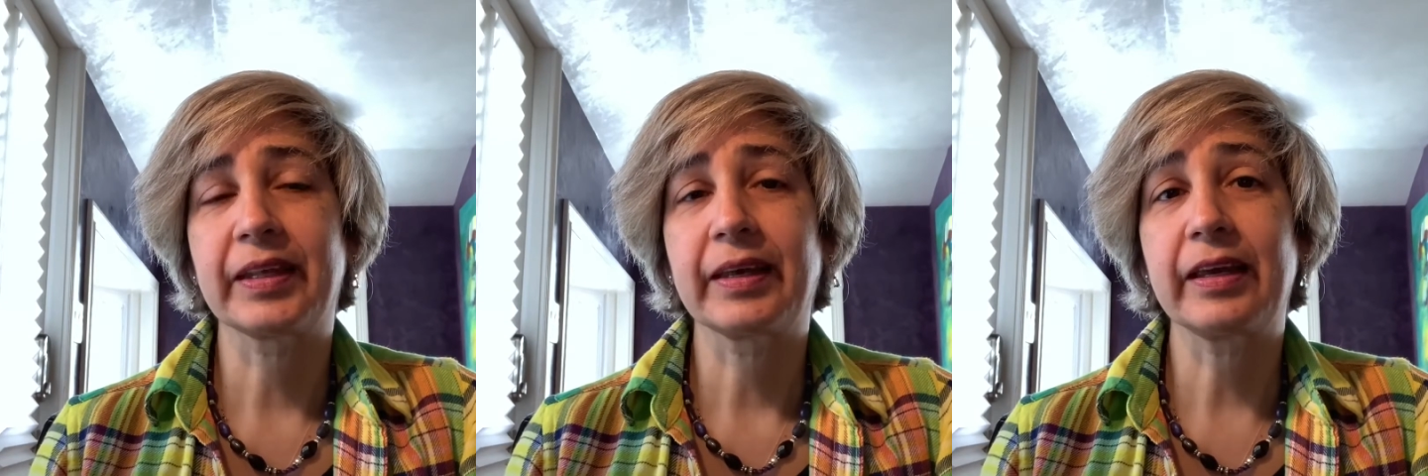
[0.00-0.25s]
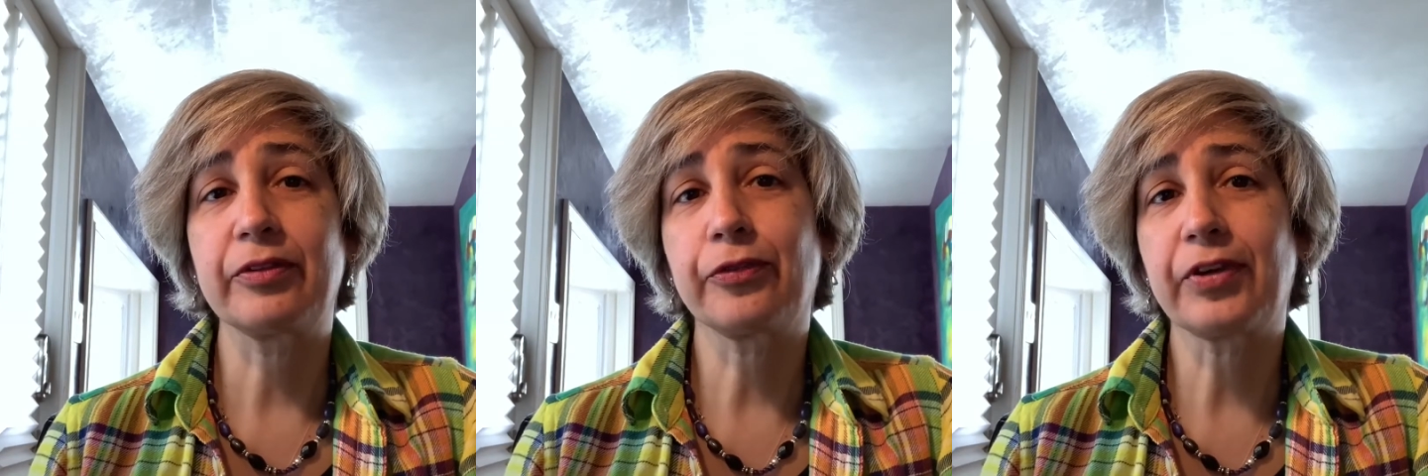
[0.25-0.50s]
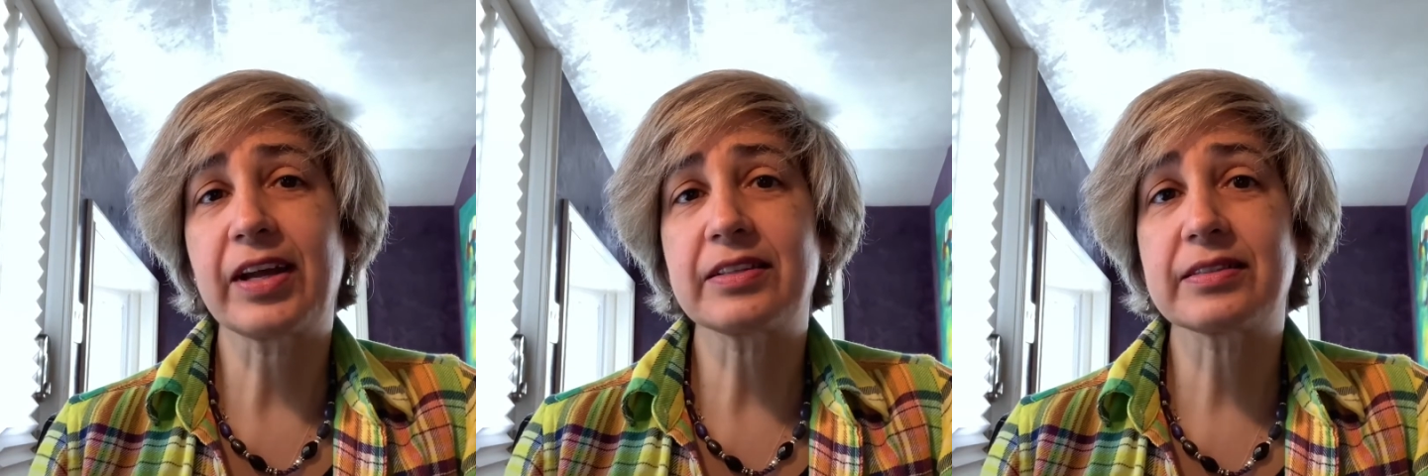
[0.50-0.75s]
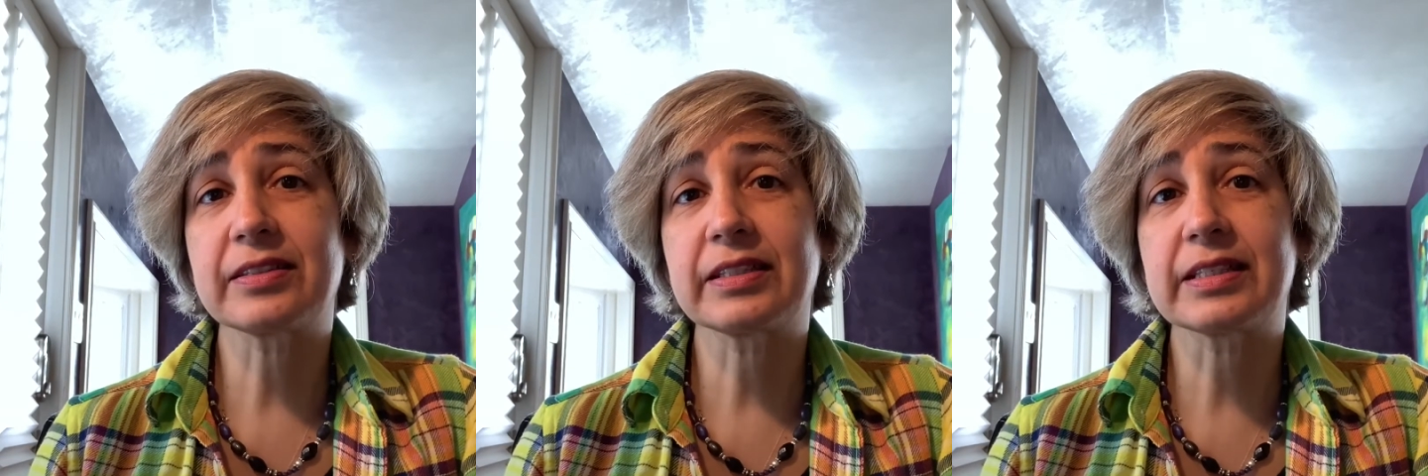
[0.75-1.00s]
In
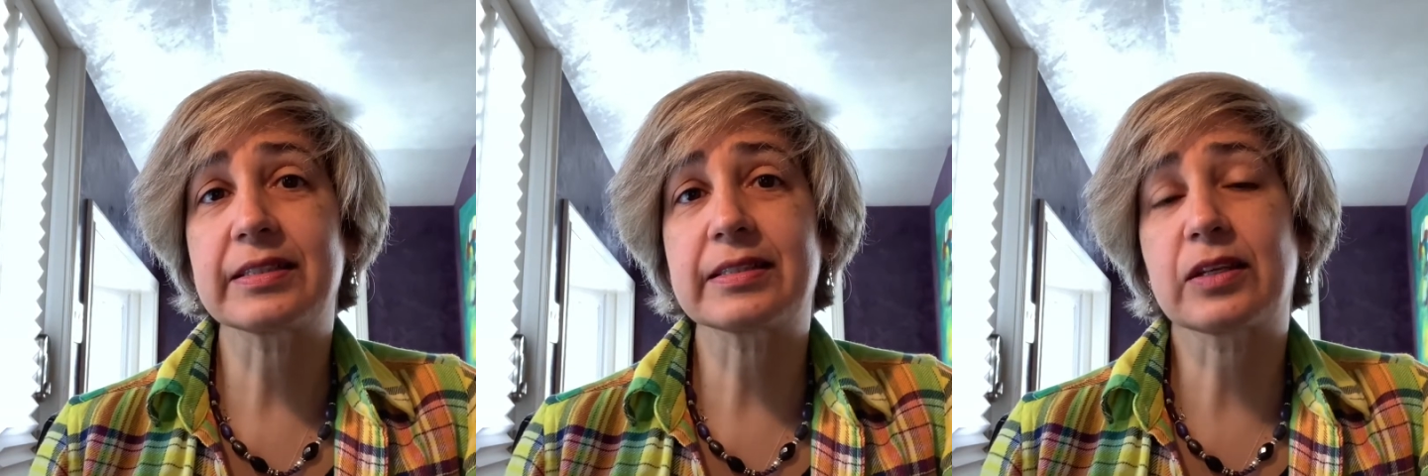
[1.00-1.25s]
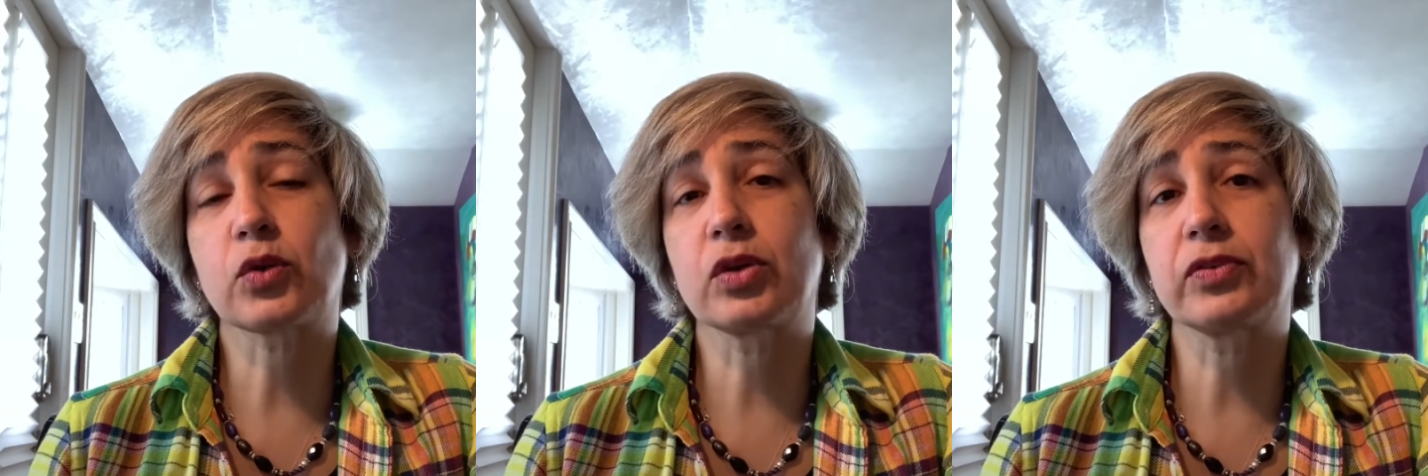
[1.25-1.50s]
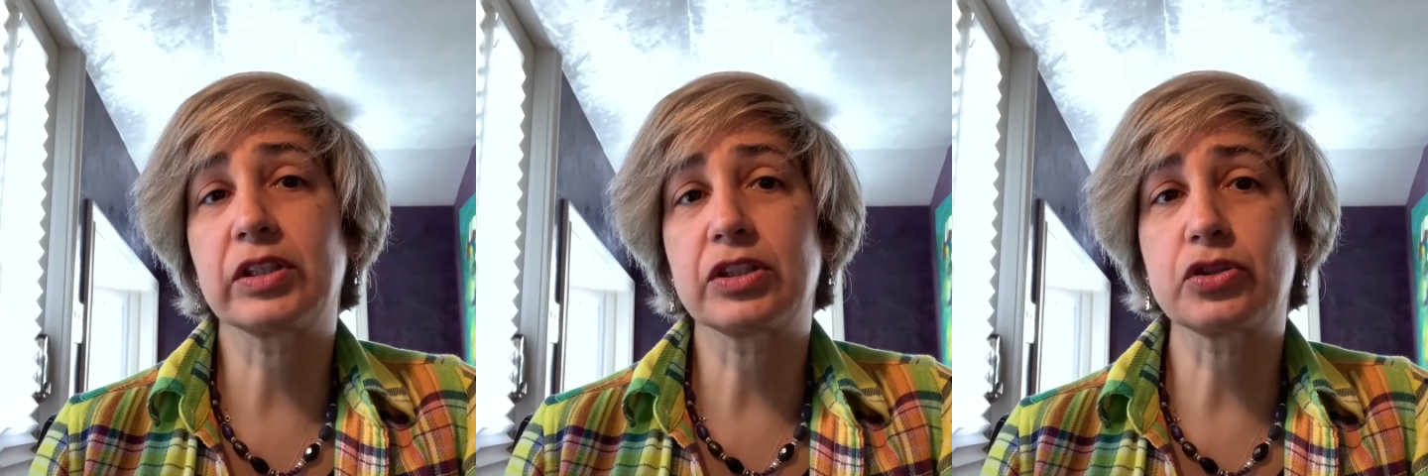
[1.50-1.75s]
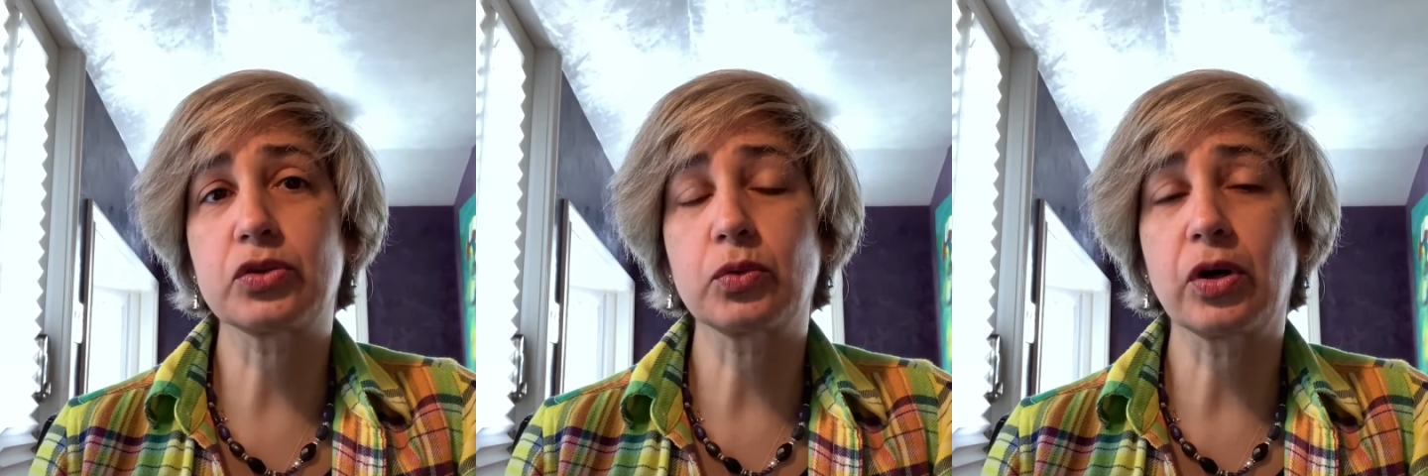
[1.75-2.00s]
France, this is
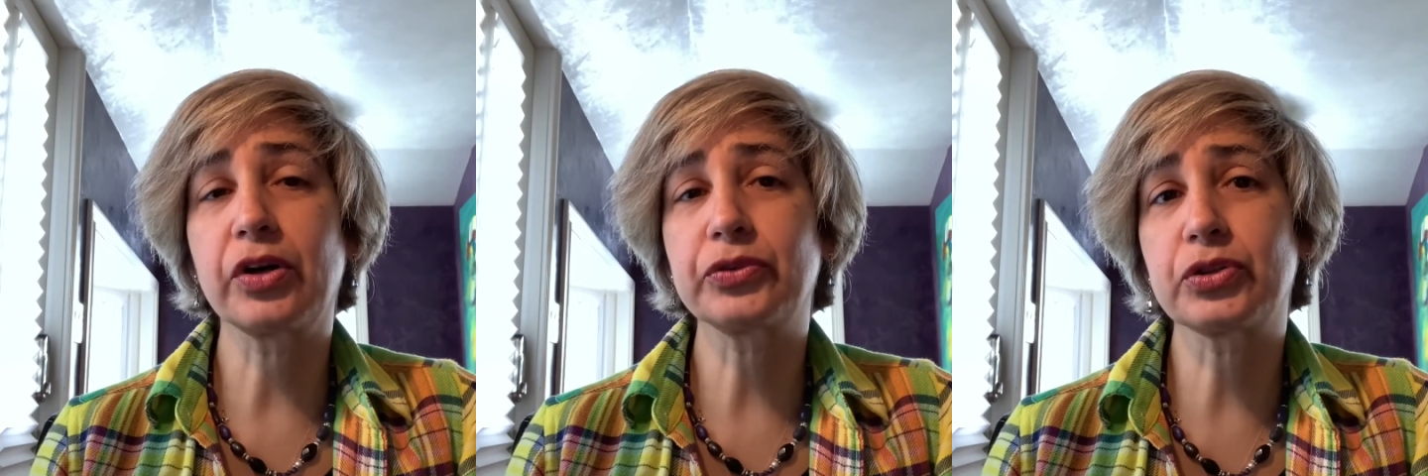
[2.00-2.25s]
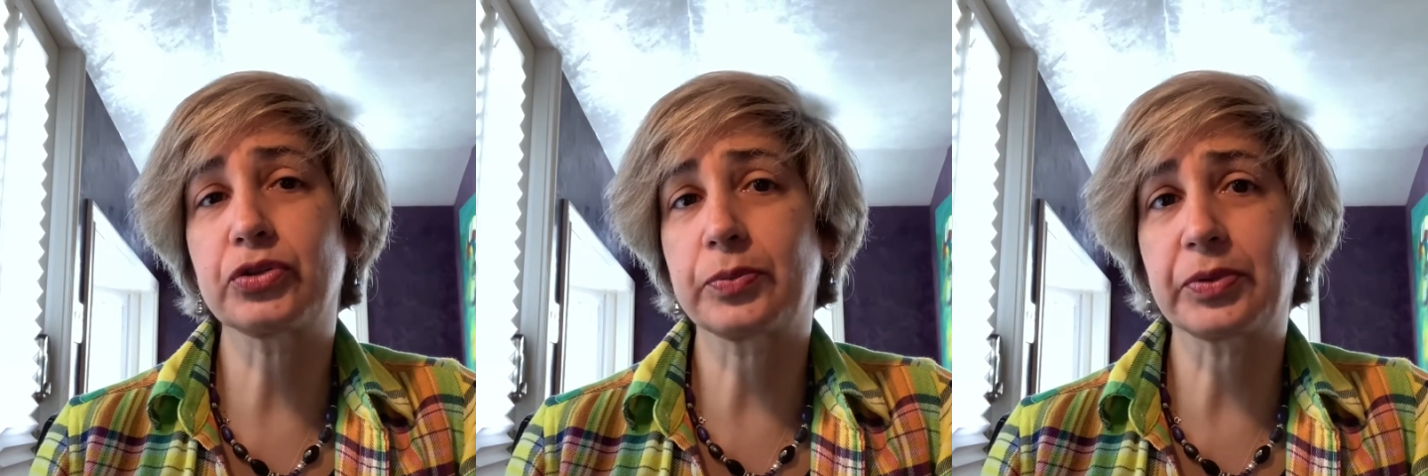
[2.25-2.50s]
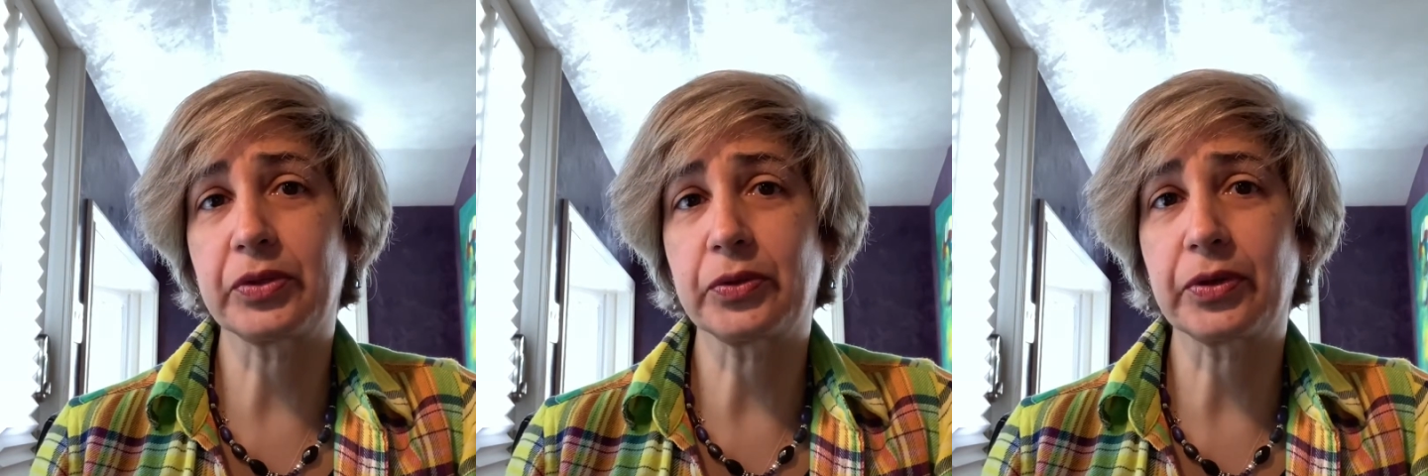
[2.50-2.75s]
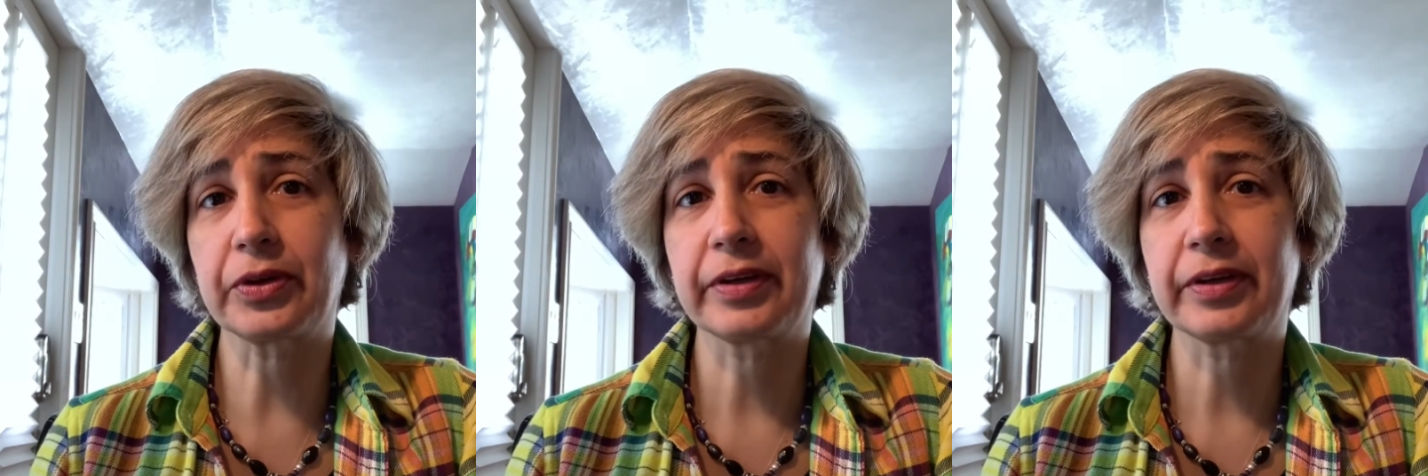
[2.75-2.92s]
equivalent to auto-entrepreneur.